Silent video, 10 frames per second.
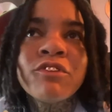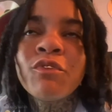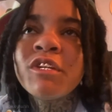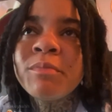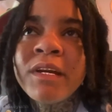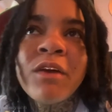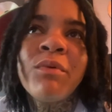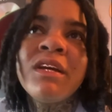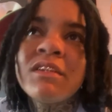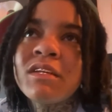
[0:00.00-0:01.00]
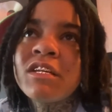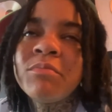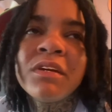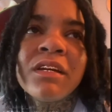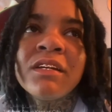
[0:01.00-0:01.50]
It's always been that way since
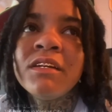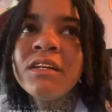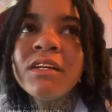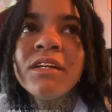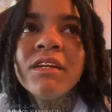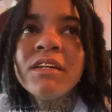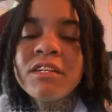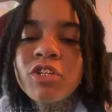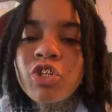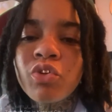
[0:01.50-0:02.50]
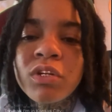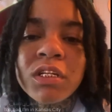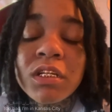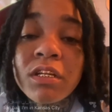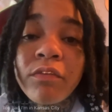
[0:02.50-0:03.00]
the beginning. So
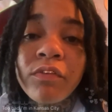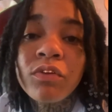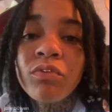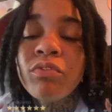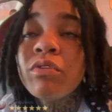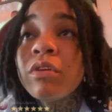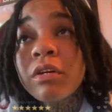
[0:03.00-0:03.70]
this is nothing new.